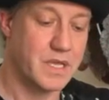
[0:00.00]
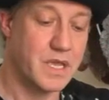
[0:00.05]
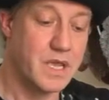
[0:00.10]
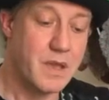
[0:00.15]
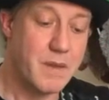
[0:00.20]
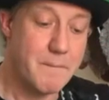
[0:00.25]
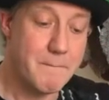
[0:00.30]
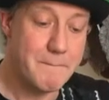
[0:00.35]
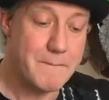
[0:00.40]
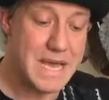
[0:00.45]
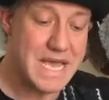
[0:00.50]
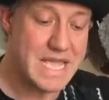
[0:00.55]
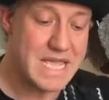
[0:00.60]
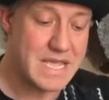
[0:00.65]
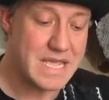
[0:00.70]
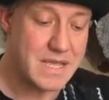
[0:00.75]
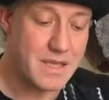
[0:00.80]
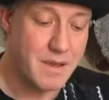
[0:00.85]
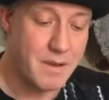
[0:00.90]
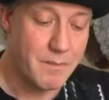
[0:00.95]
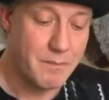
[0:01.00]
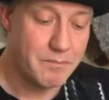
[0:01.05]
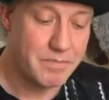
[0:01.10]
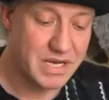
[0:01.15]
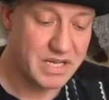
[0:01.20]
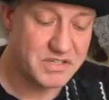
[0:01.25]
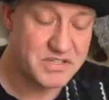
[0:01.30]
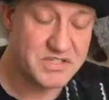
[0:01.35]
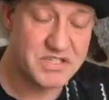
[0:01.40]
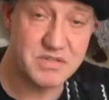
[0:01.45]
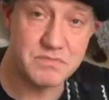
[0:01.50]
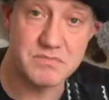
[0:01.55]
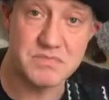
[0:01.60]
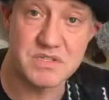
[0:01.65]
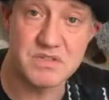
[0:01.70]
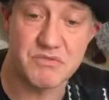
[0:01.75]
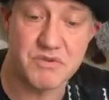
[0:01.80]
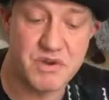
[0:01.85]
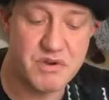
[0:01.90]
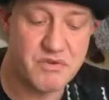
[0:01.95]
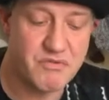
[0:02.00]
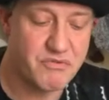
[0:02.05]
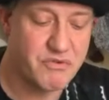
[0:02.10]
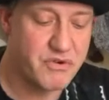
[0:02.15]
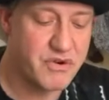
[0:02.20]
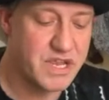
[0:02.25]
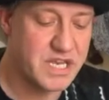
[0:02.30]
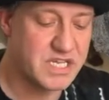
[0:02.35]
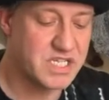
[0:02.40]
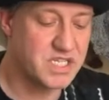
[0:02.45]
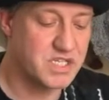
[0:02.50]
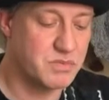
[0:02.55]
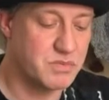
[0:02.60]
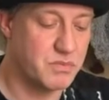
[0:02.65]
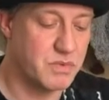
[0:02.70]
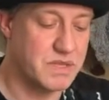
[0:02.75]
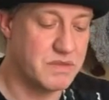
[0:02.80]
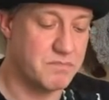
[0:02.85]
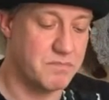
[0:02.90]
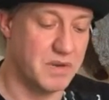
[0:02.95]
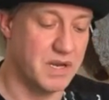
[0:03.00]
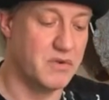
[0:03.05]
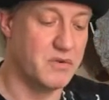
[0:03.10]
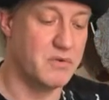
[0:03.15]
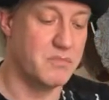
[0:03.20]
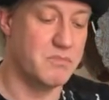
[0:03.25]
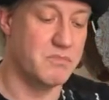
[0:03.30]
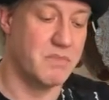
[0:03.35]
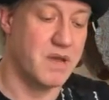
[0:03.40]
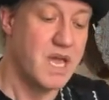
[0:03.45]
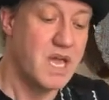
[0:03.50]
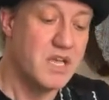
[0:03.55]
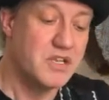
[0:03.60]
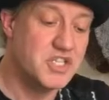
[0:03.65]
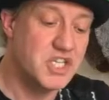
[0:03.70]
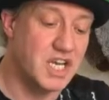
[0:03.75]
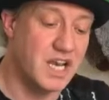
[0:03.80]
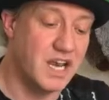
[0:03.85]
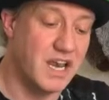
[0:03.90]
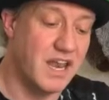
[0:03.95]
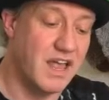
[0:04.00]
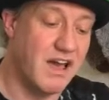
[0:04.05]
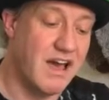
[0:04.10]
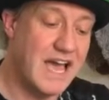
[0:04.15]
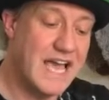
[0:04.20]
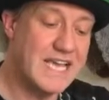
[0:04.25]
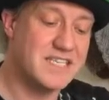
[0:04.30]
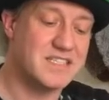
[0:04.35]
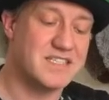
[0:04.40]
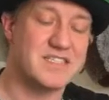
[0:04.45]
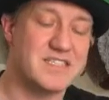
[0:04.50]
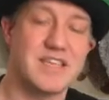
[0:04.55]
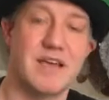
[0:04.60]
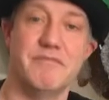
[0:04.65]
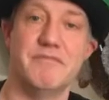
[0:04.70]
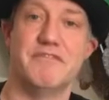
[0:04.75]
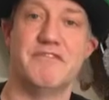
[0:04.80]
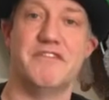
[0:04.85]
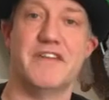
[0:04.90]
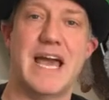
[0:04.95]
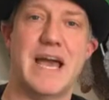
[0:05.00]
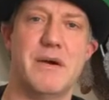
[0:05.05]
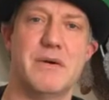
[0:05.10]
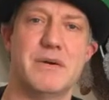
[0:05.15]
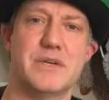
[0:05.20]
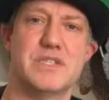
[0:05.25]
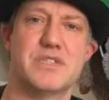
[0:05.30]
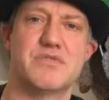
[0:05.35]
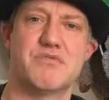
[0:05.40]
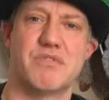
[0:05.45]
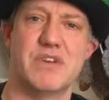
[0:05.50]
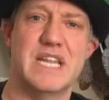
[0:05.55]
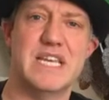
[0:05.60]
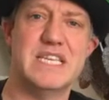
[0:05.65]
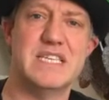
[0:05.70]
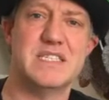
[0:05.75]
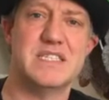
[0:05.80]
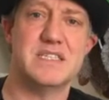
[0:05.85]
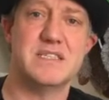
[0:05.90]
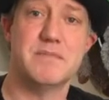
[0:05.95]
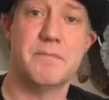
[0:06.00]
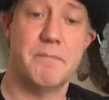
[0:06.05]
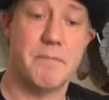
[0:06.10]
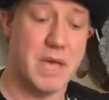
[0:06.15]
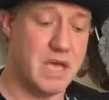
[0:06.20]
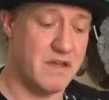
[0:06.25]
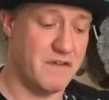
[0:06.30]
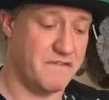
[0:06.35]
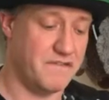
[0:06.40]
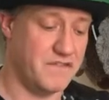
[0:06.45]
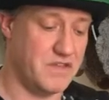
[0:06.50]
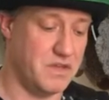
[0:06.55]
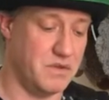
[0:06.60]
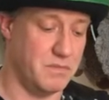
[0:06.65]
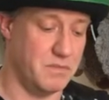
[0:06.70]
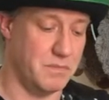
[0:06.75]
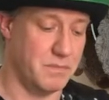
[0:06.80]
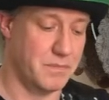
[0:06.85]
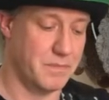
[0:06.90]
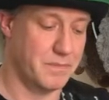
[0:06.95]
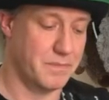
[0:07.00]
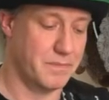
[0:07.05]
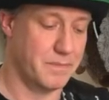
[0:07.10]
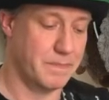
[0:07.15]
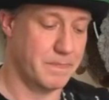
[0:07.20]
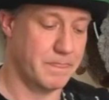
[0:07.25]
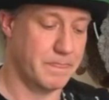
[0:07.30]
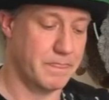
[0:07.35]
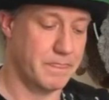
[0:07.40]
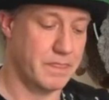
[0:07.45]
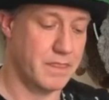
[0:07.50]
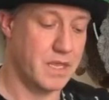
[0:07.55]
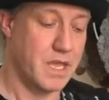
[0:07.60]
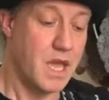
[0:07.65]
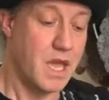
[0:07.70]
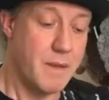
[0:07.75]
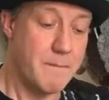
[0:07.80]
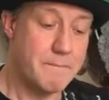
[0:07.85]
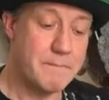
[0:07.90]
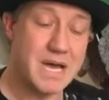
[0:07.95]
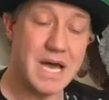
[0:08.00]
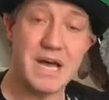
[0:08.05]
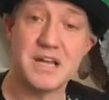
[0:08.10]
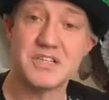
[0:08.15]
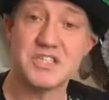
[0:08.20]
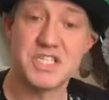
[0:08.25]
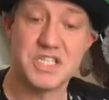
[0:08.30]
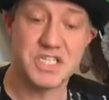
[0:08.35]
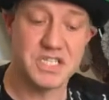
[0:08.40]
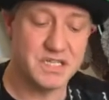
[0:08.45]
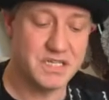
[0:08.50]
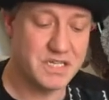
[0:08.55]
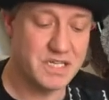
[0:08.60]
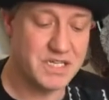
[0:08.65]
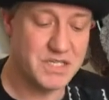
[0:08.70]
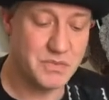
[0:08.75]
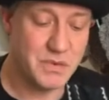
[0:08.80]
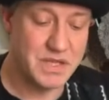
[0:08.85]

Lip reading: May, blossoms are enriched with bloom. July, sunflowers release perfume. March is when